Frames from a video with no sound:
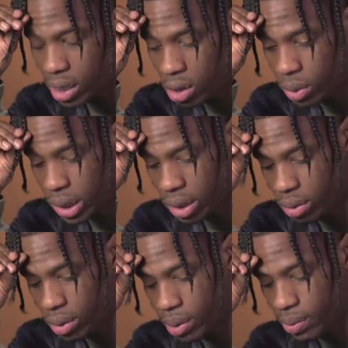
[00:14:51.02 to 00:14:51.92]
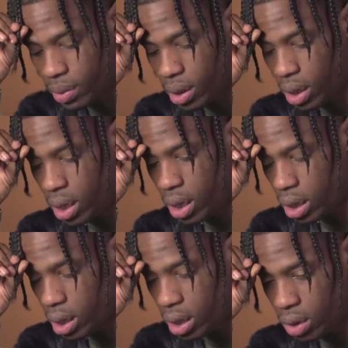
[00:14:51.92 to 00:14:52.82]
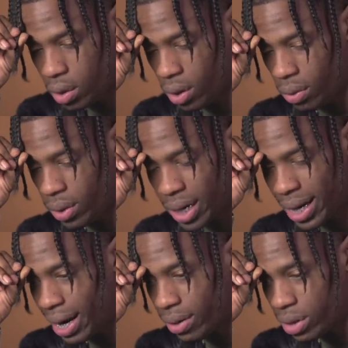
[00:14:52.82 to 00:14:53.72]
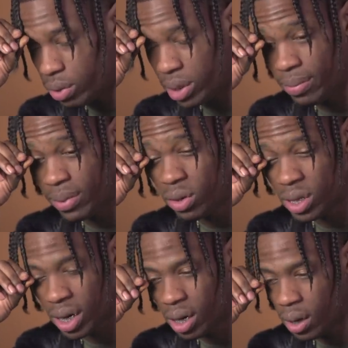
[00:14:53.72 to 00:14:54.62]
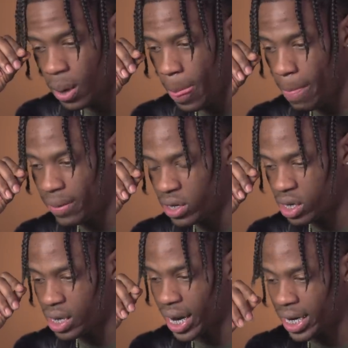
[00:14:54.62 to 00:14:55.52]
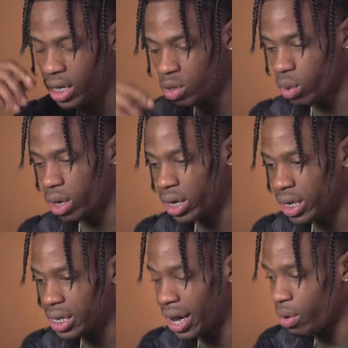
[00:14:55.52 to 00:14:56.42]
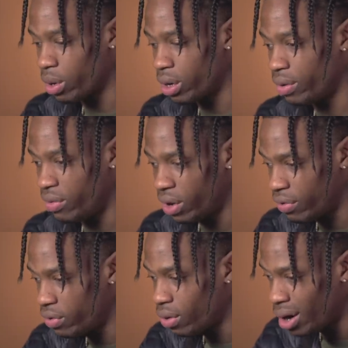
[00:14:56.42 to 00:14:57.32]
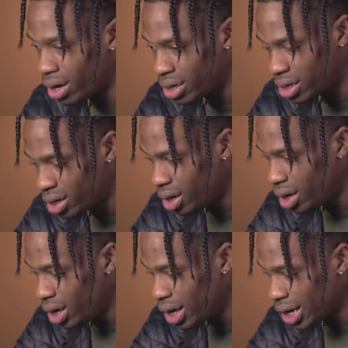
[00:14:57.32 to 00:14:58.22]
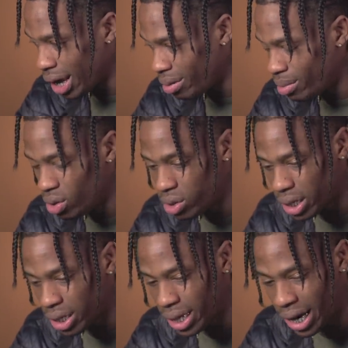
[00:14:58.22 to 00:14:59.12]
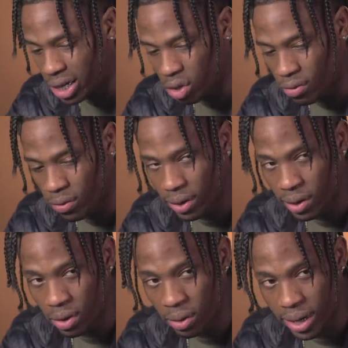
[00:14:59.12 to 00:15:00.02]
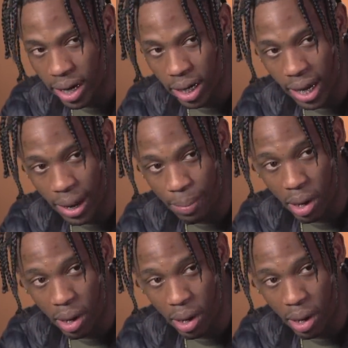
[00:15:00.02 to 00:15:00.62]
I just went with him. And then, you know, we hung out, and then we did music. but just like he's one of he's like one of the very few artists in like music that is a real like